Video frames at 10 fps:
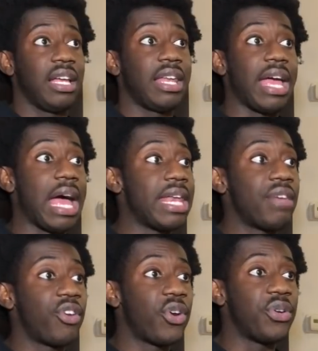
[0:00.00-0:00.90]
Like, I
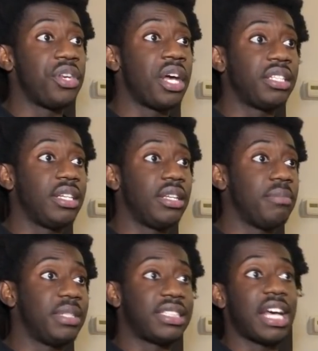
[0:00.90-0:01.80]
never heard
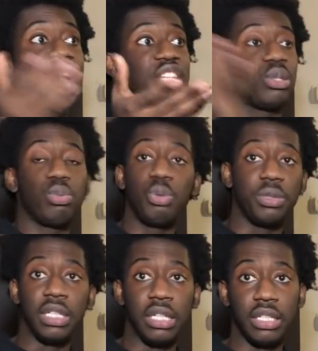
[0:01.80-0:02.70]
nothing besides
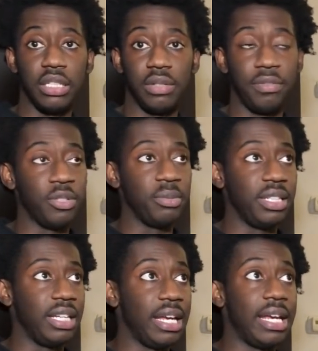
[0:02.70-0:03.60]
whoopty, you feel
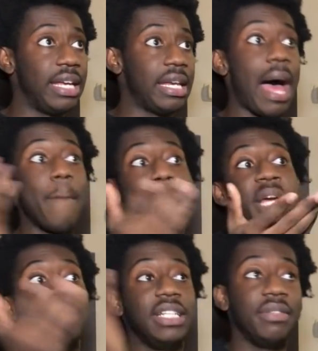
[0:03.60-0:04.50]
me? And I
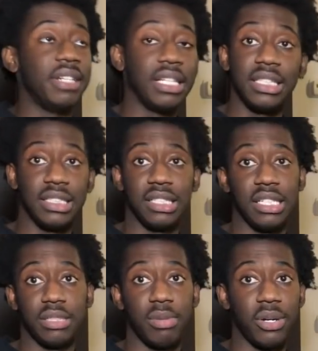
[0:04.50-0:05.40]
barely even listen to
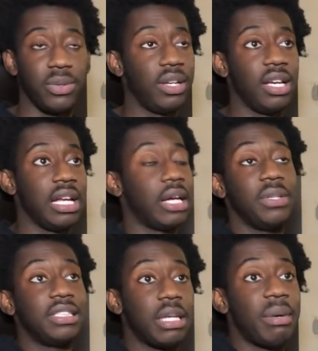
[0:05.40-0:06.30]
this, bro. The
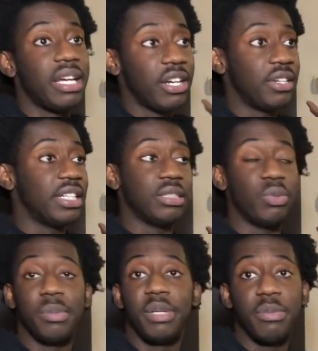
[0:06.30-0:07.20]
only time I hear it is
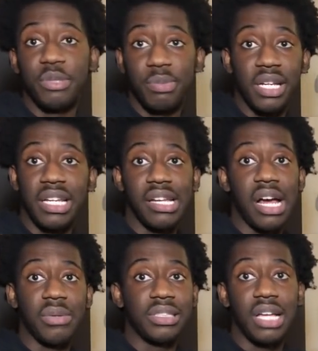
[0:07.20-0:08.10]
when people is playing it
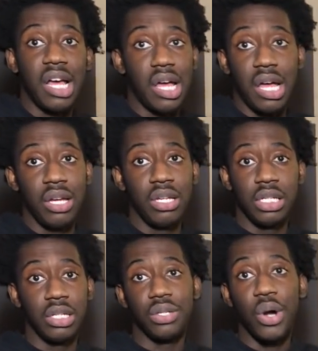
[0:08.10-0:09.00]
outside,
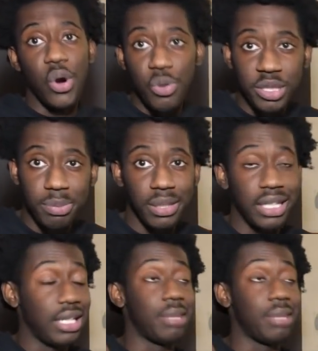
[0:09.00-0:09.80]
you know, the homies playing